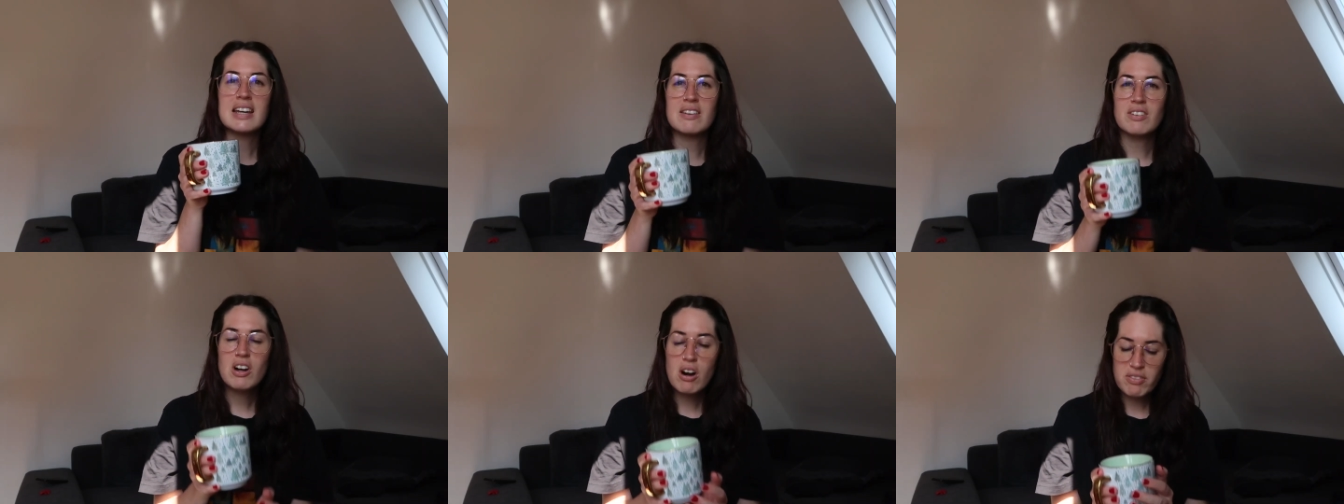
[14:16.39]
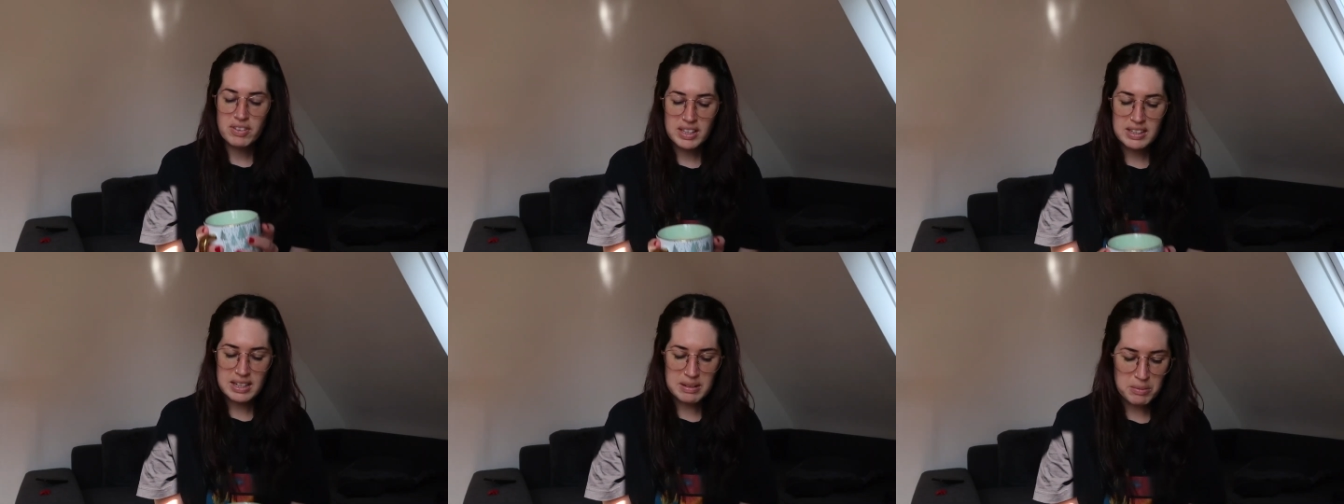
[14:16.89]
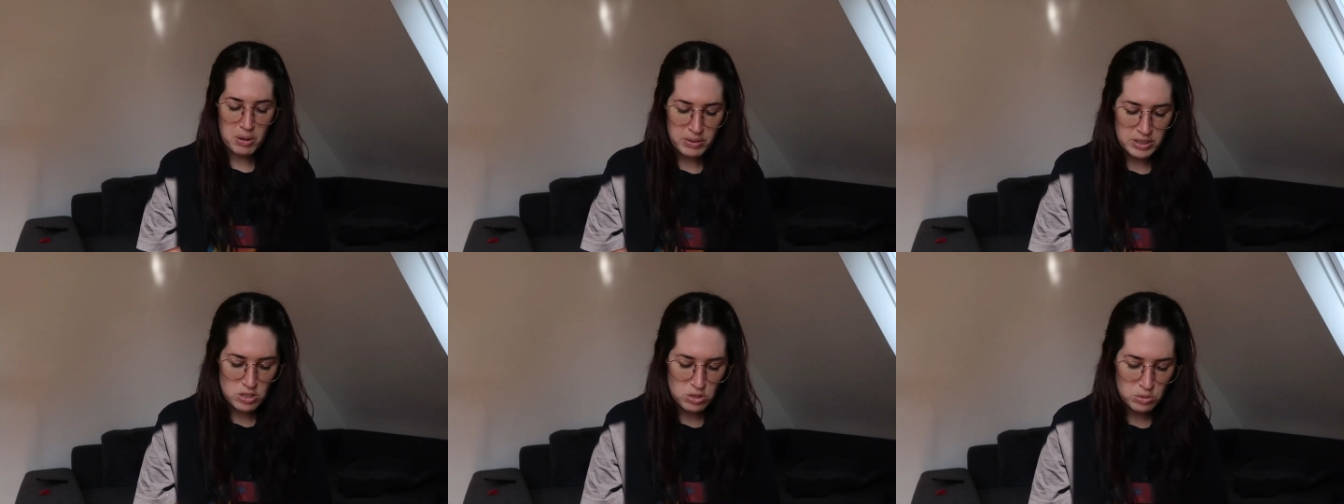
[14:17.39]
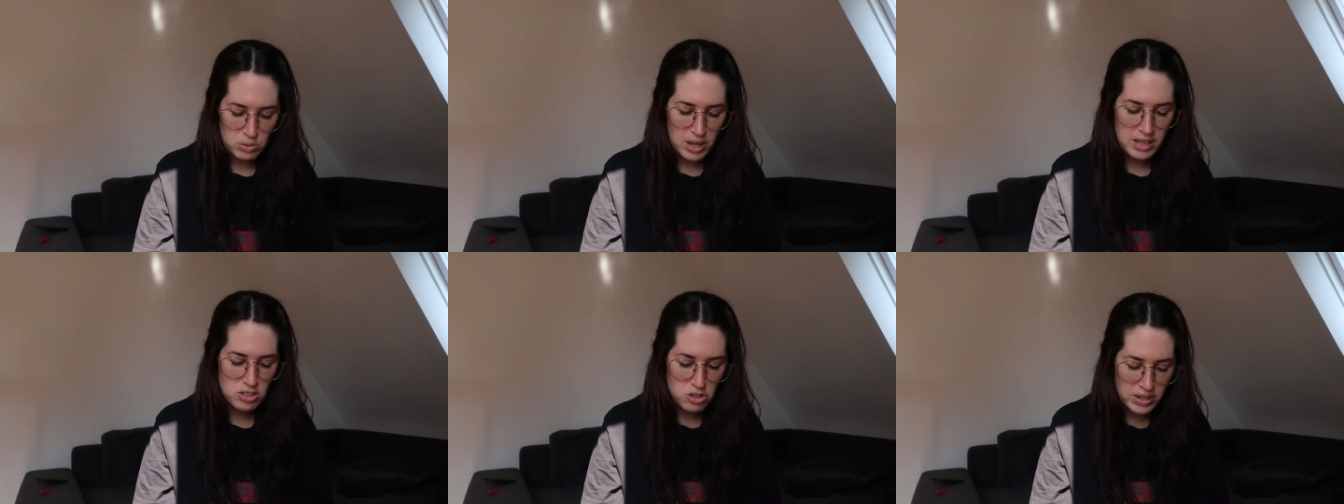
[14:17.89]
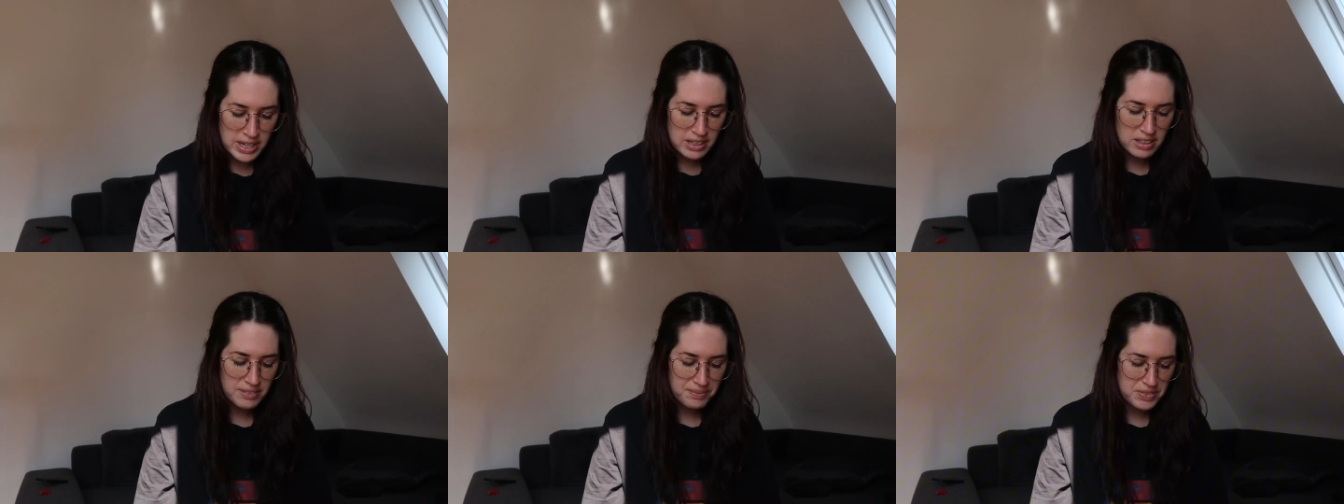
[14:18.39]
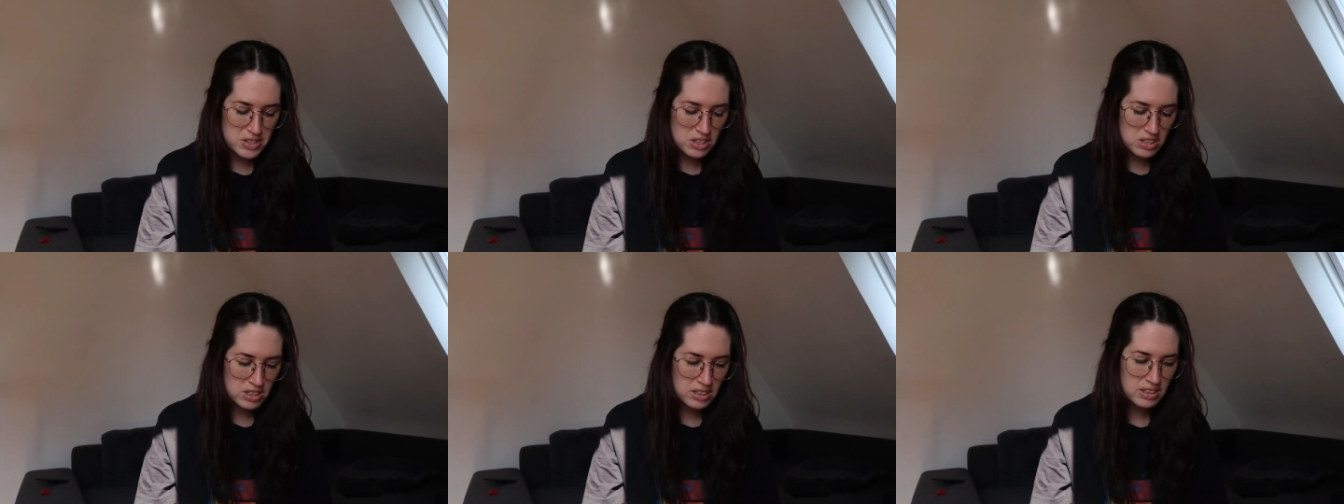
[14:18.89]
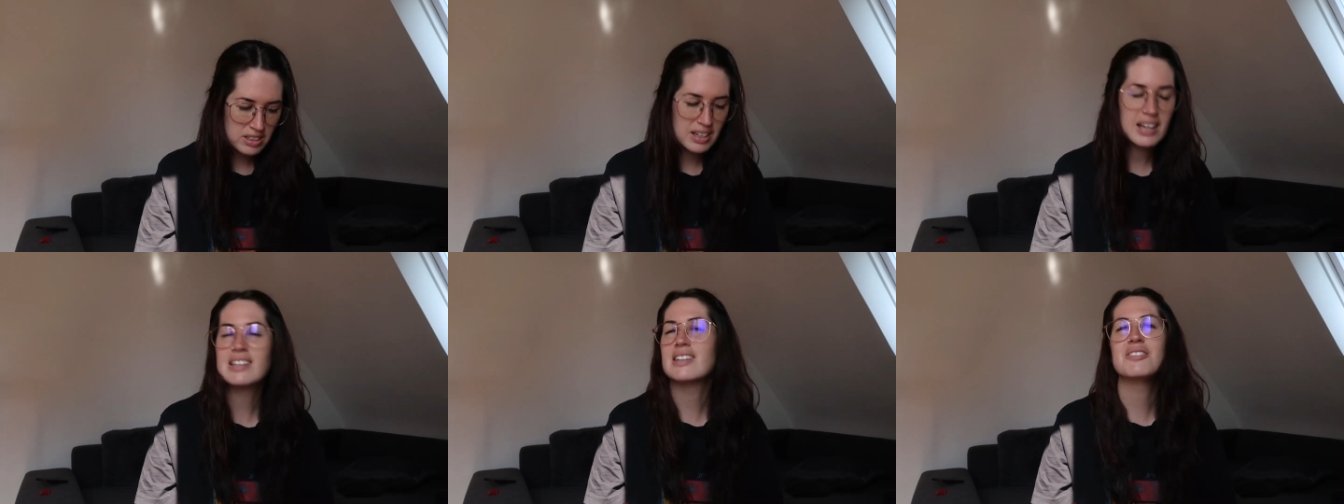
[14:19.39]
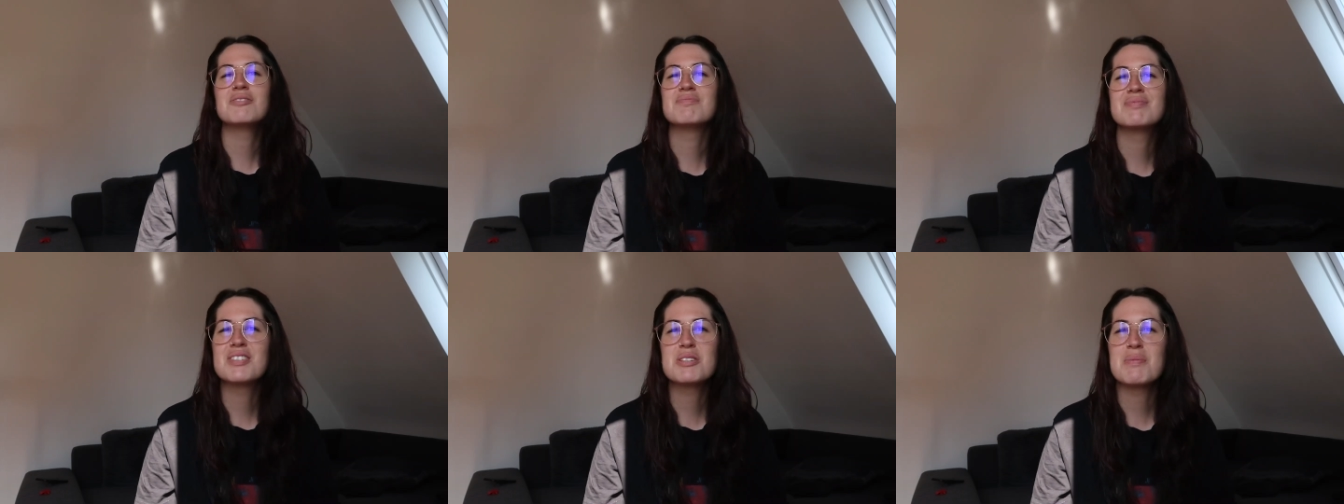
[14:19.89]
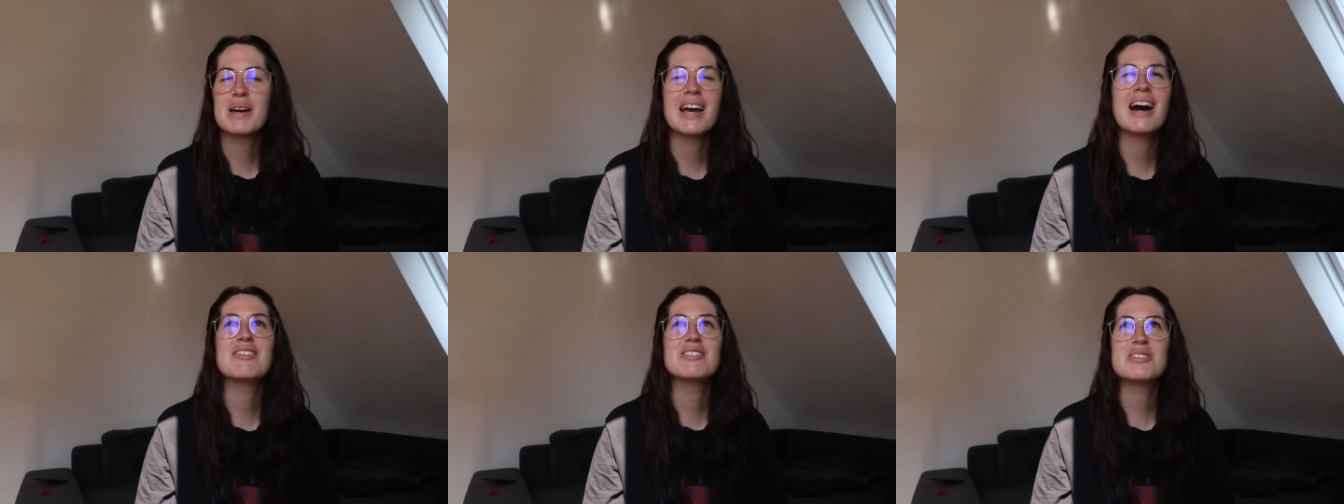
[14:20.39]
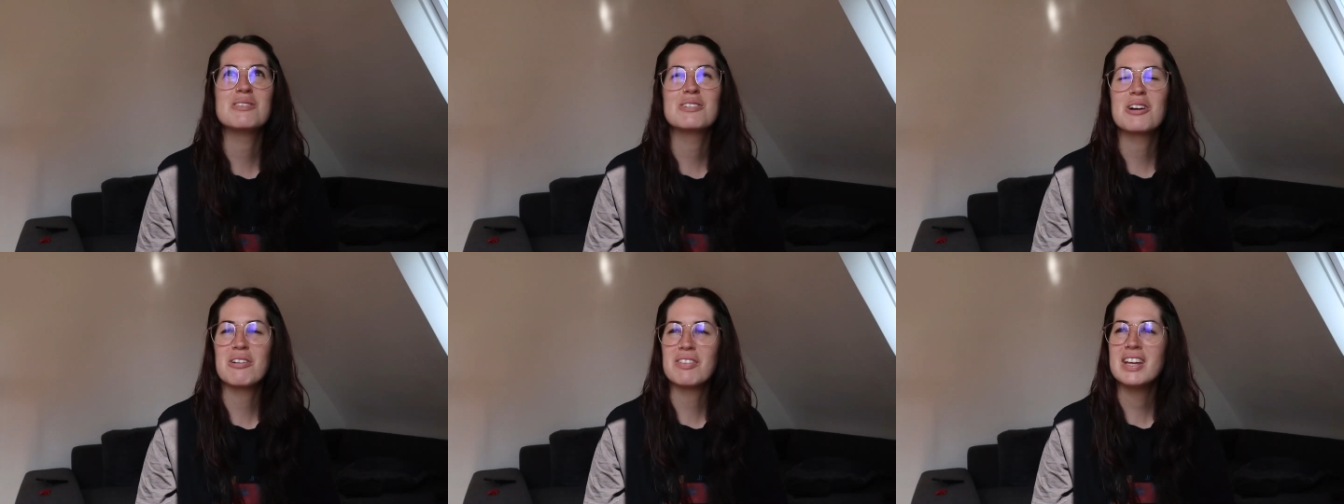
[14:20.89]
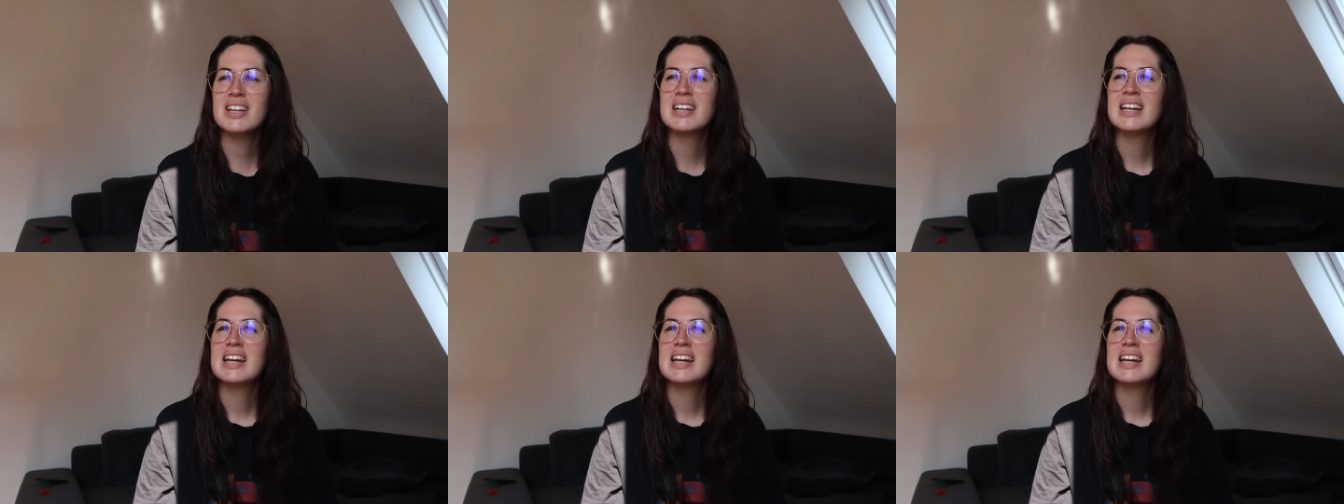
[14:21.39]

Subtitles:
I have a coffee that I'm going to drink to, I don't know, it's my afternoon coffee,